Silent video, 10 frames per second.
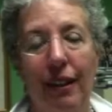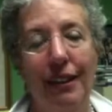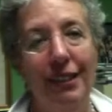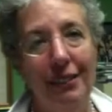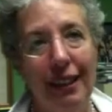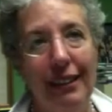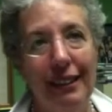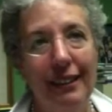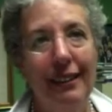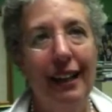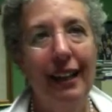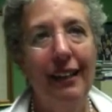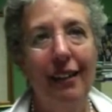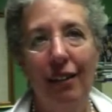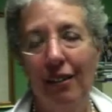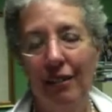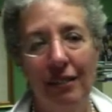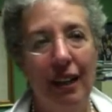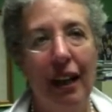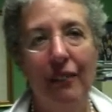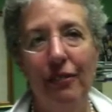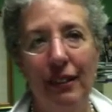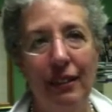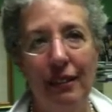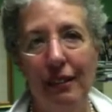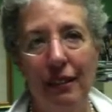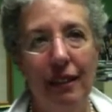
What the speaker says: Yolanda said, oh, I feel